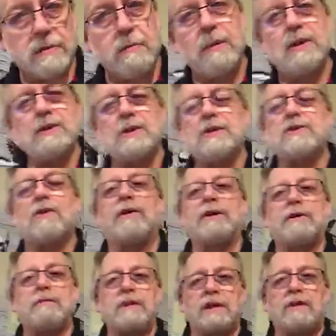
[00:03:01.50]
It means it's going to
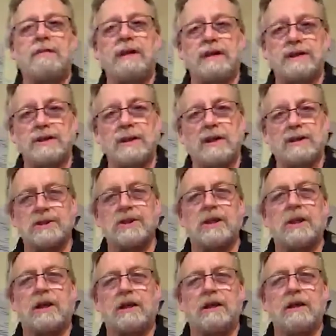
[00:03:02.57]
become
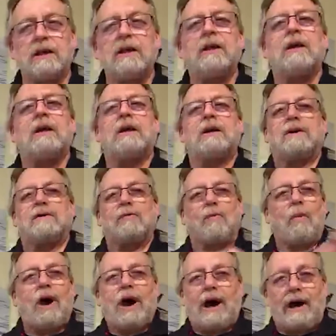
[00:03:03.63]
extinct.
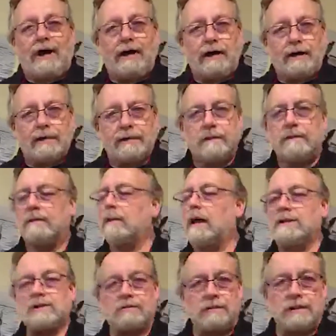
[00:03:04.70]
Why?
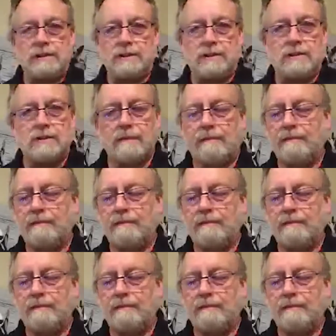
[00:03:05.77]
Lots of reasons.